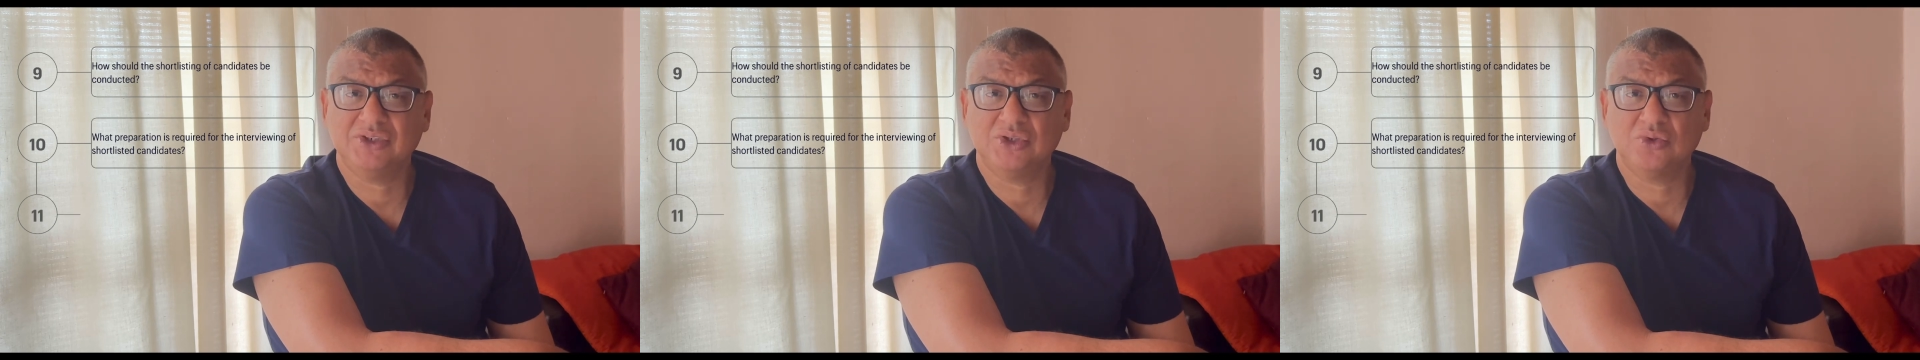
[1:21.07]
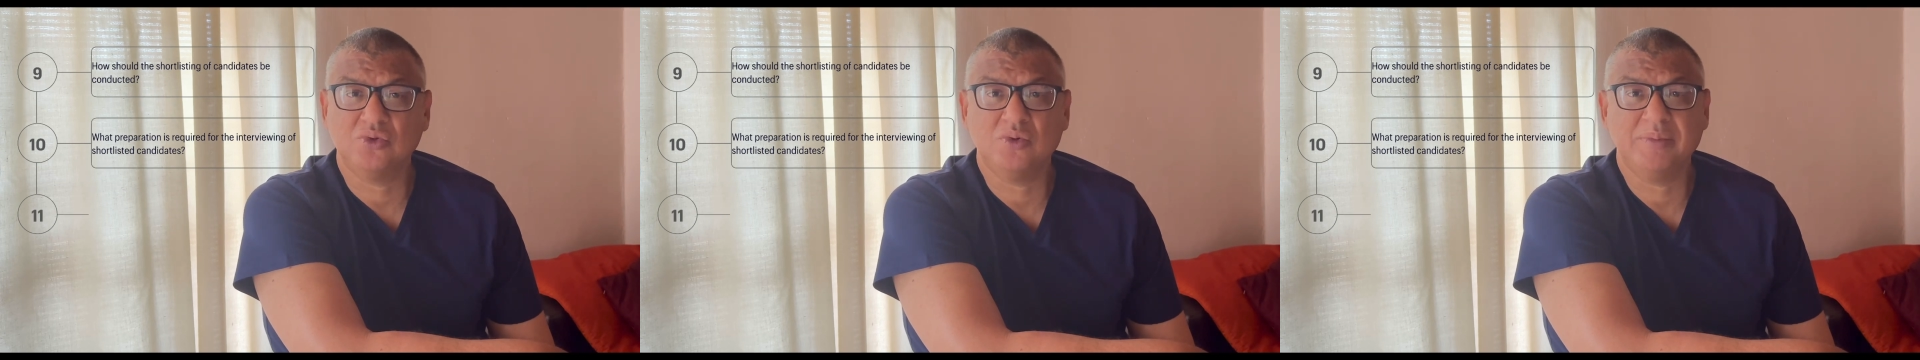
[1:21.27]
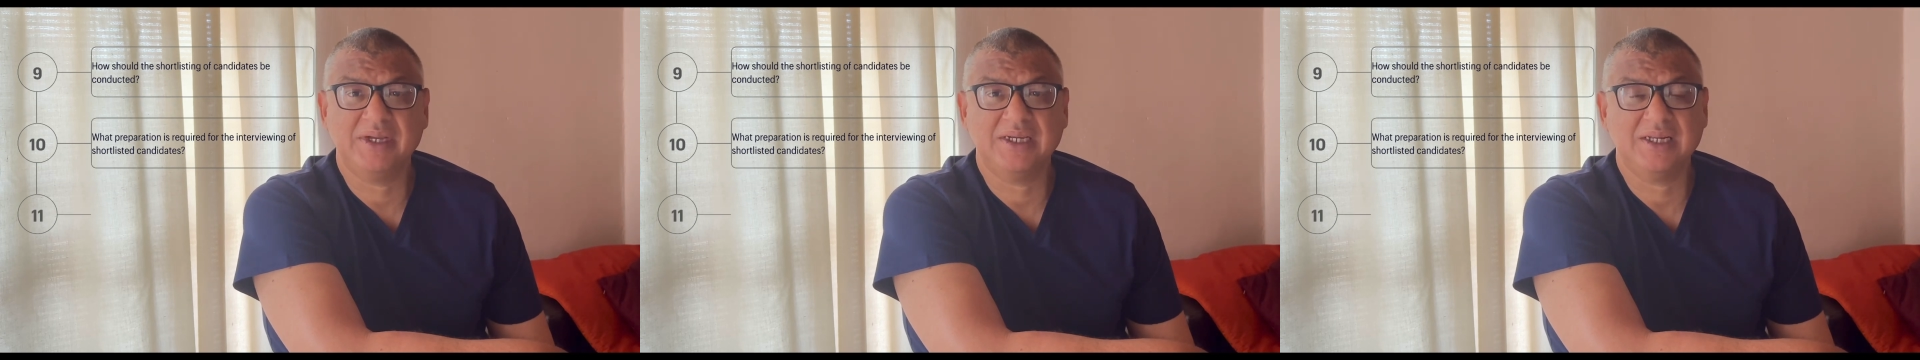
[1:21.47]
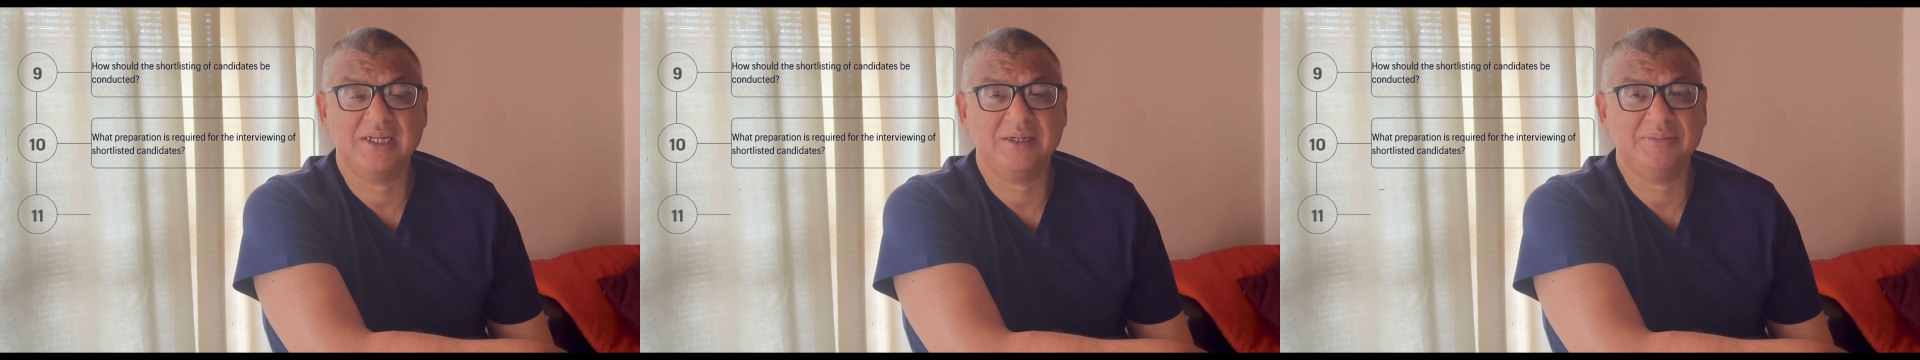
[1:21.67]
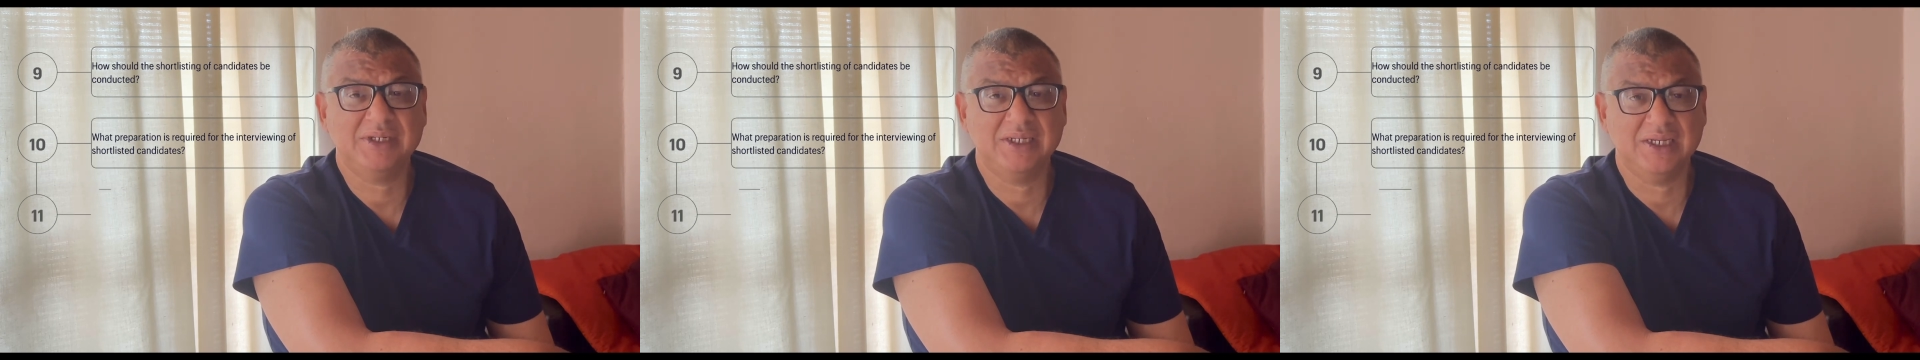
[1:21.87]
school make a
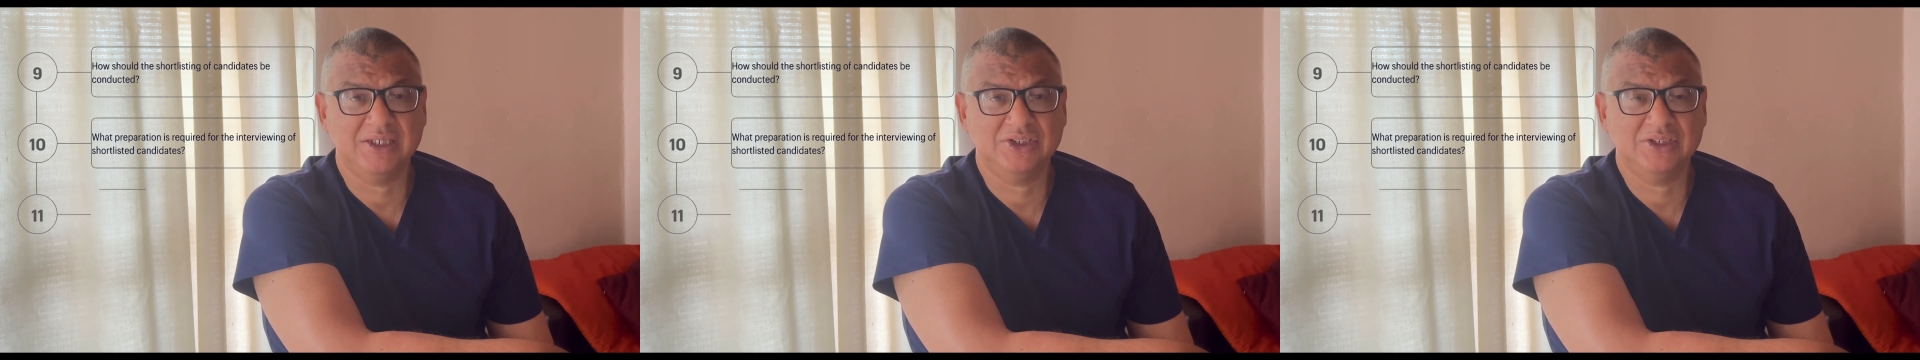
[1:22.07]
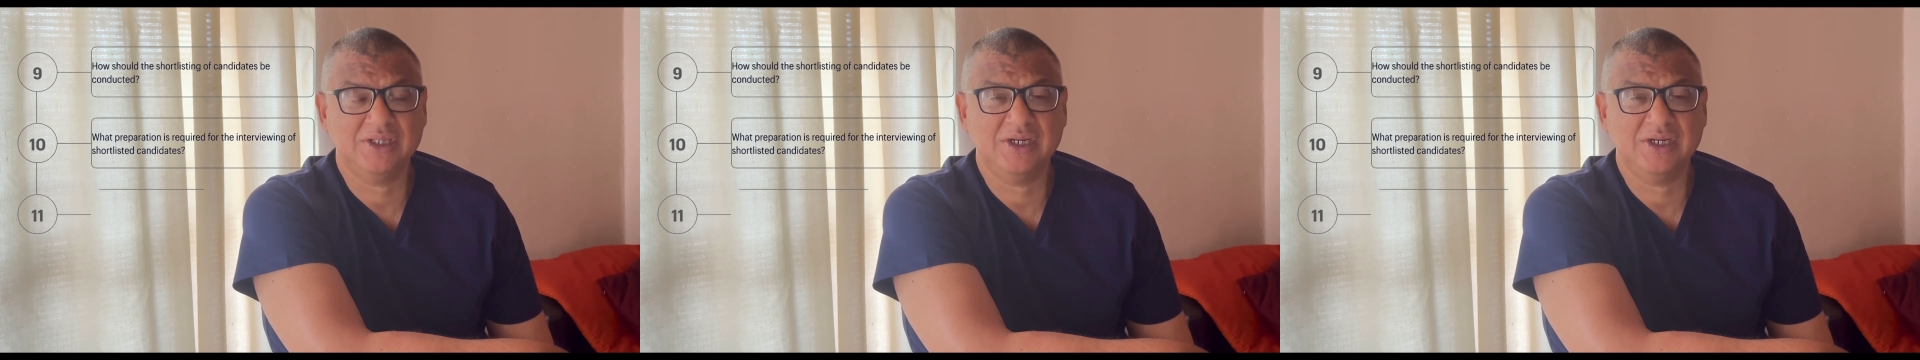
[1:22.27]
recommendation